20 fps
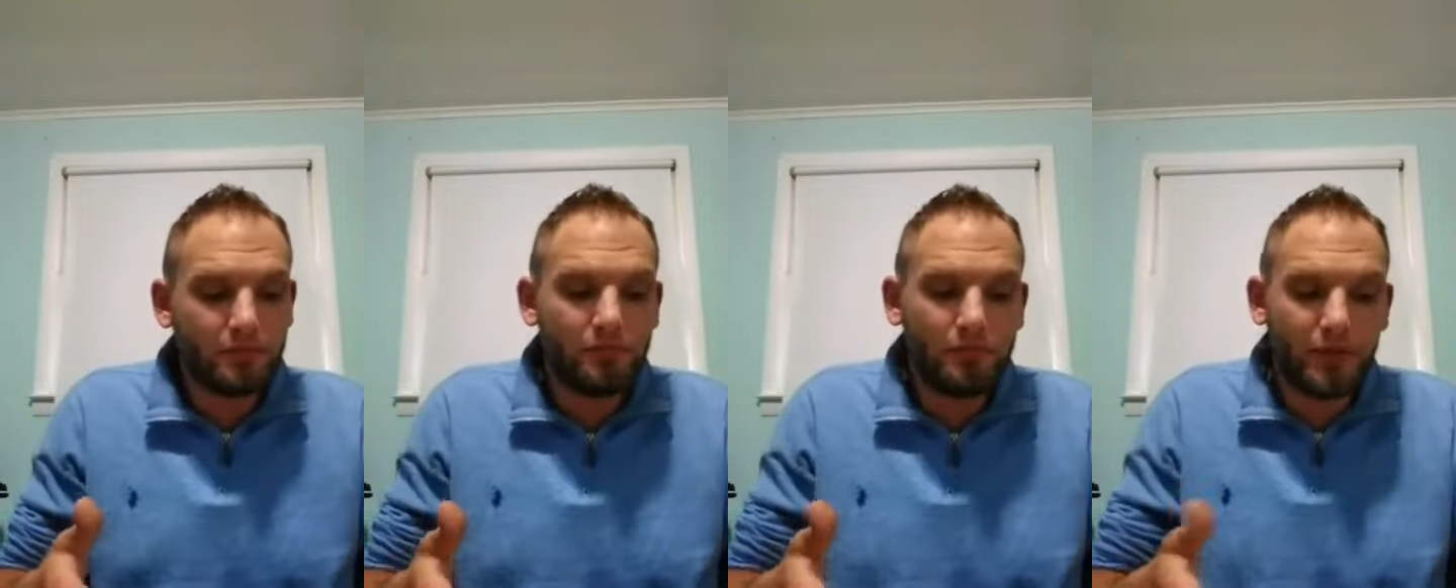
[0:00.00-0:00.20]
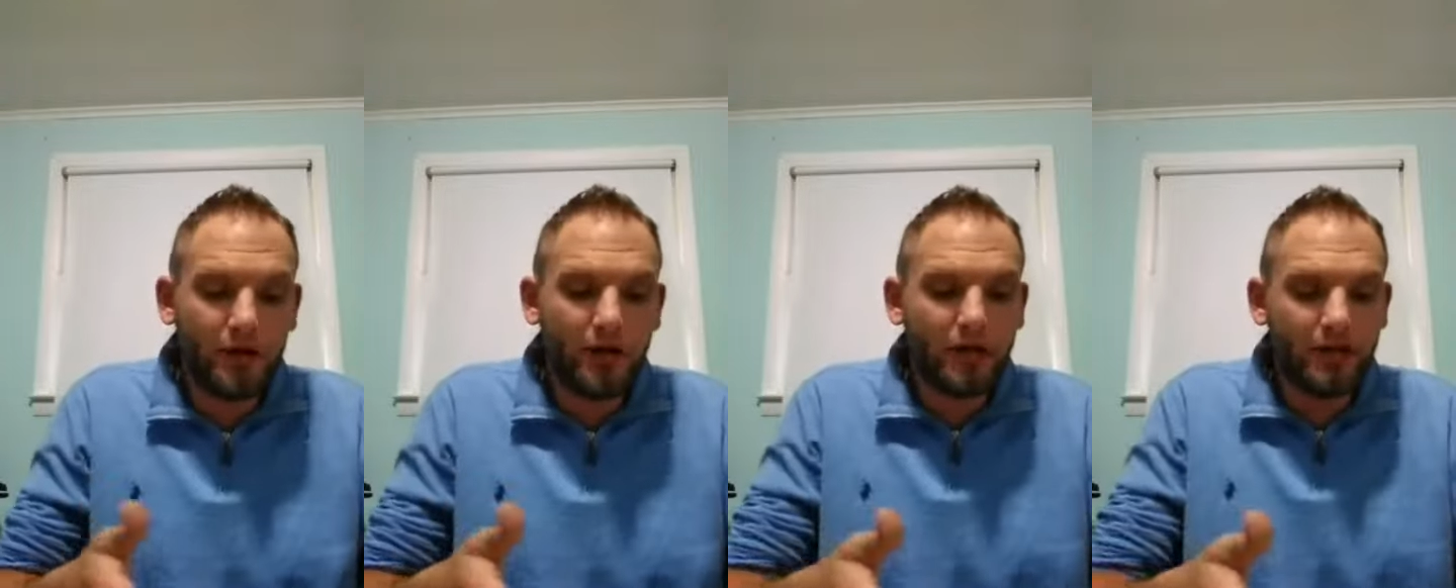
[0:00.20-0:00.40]

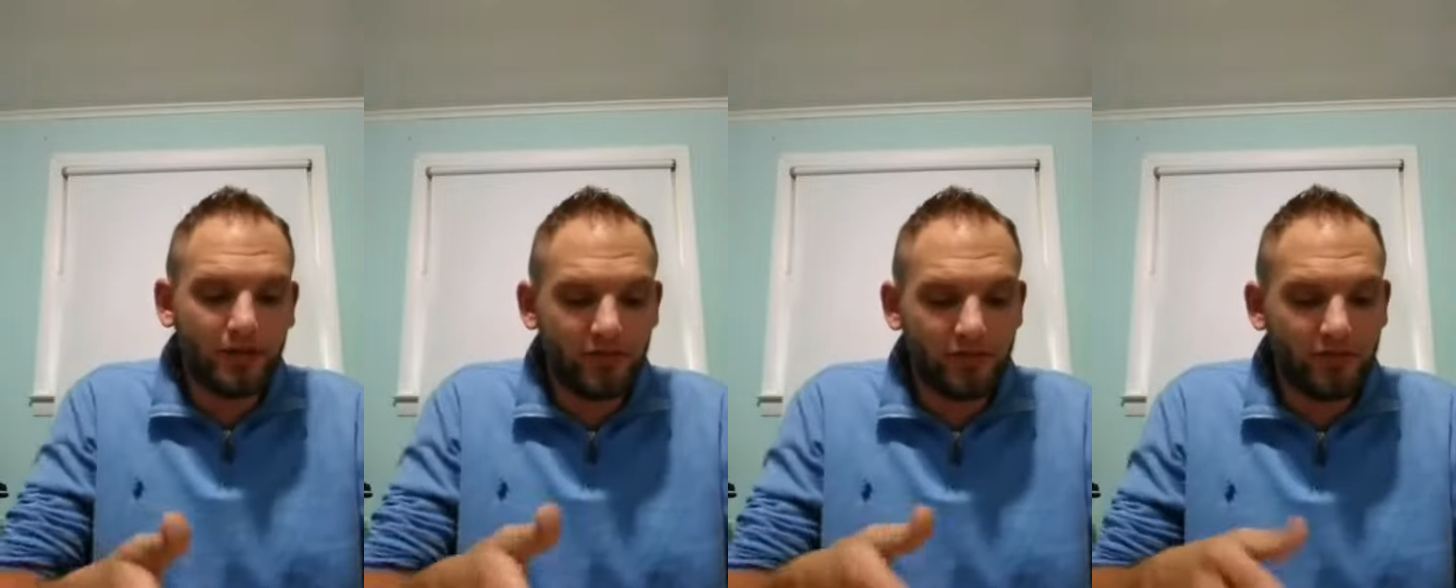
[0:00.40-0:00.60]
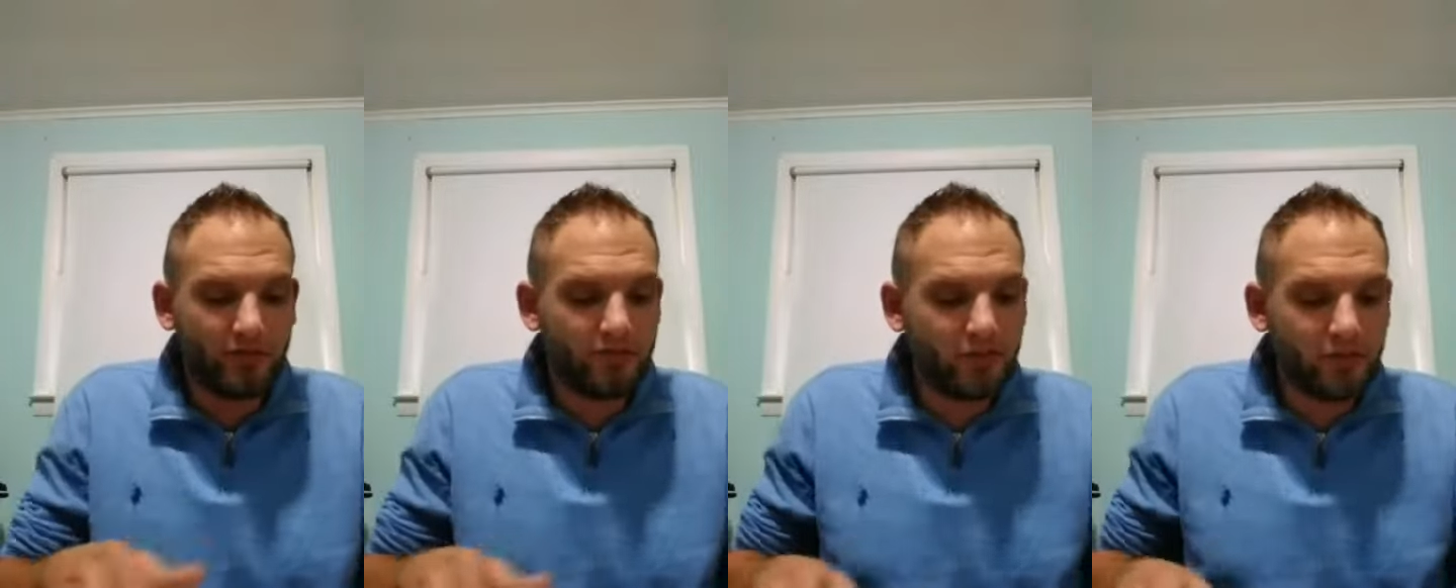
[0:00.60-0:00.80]
But
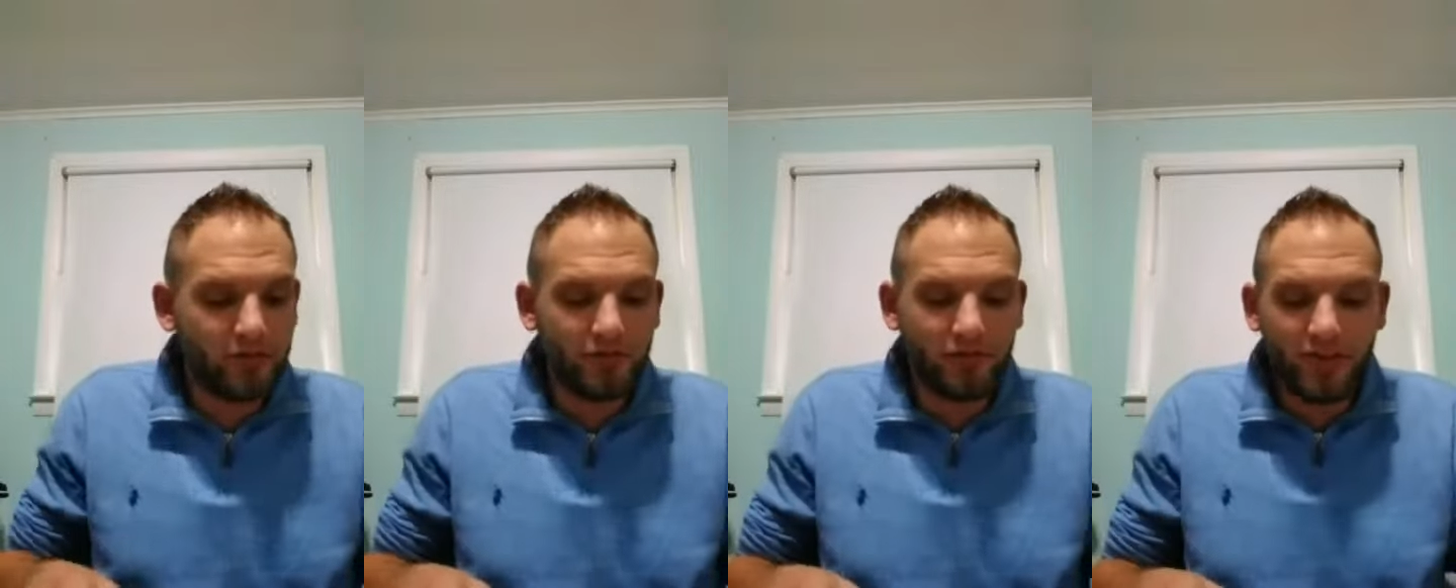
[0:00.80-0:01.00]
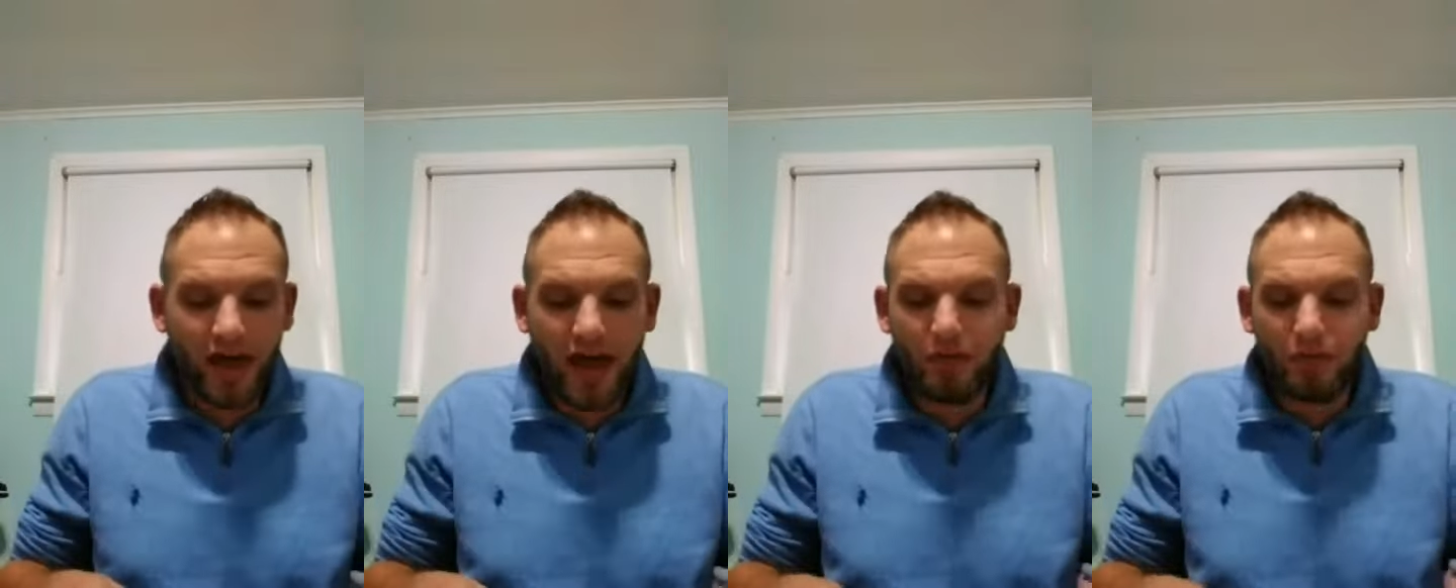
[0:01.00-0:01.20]

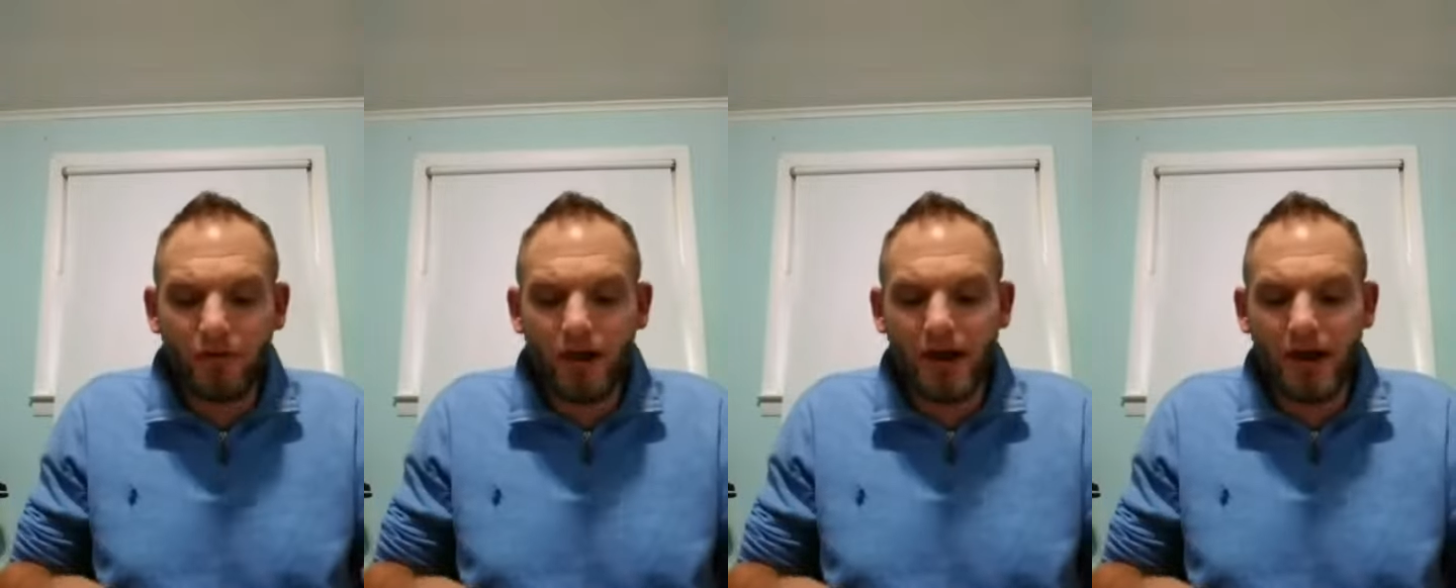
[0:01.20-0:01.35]
that